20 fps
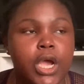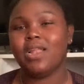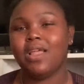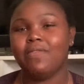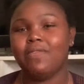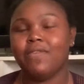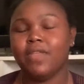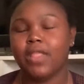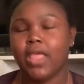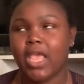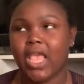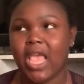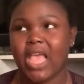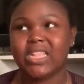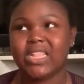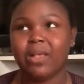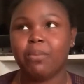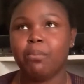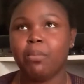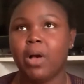And I feel like
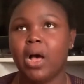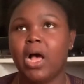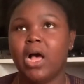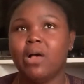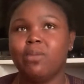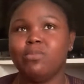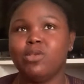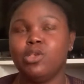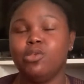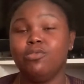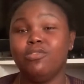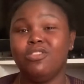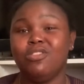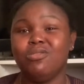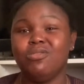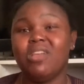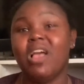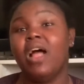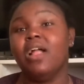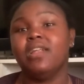as a mom, you
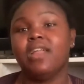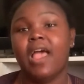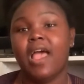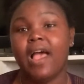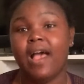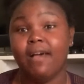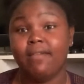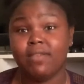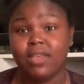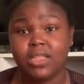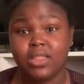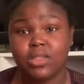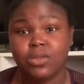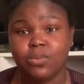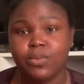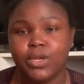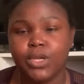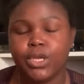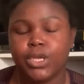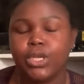do kind of have
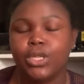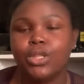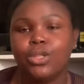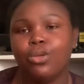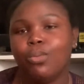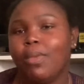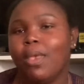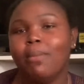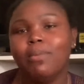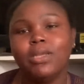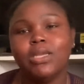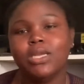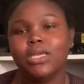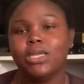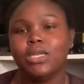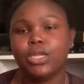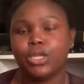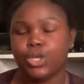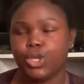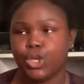intuition, so maybe
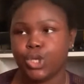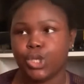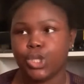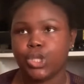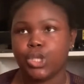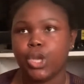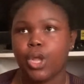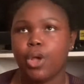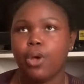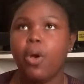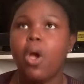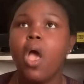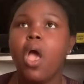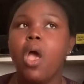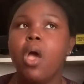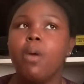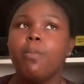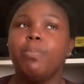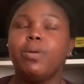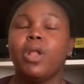she did just know.
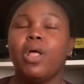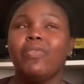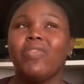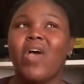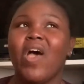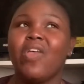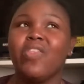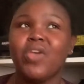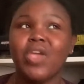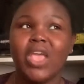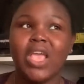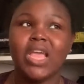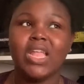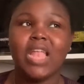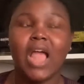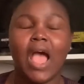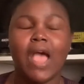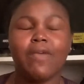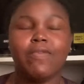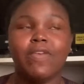But on the other
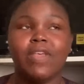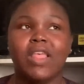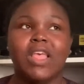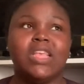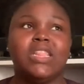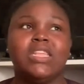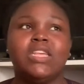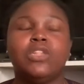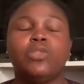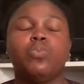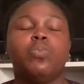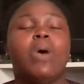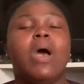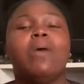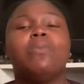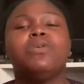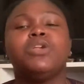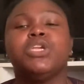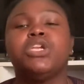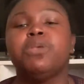hand, I feel like this:
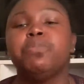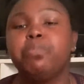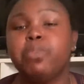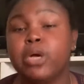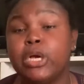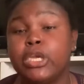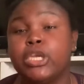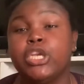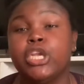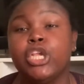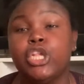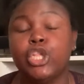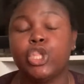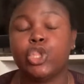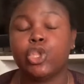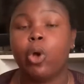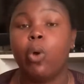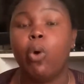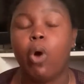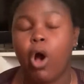why was she pushing
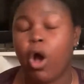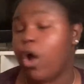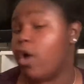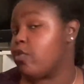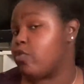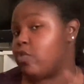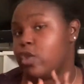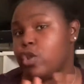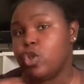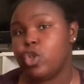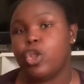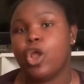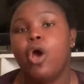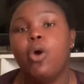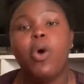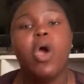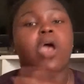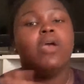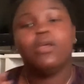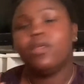so hard that
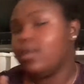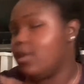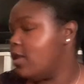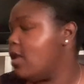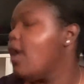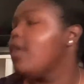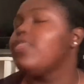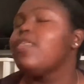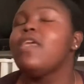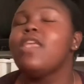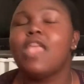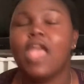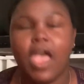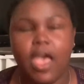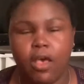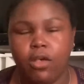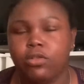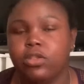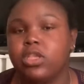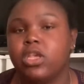no, nothing
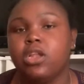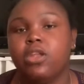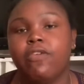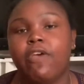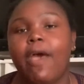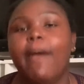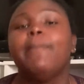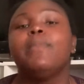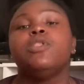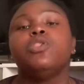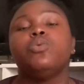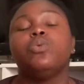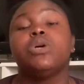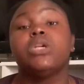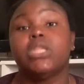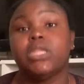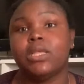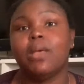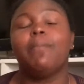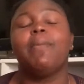else could have happened to
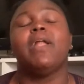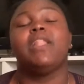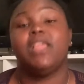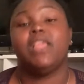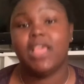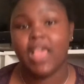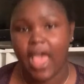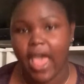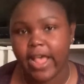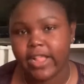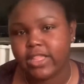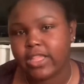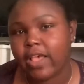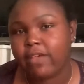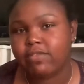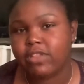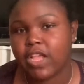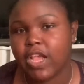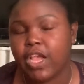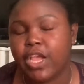her? Somebody had to
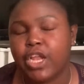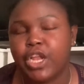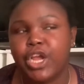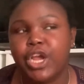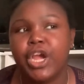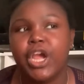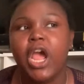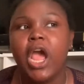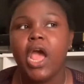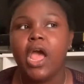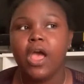have taken her.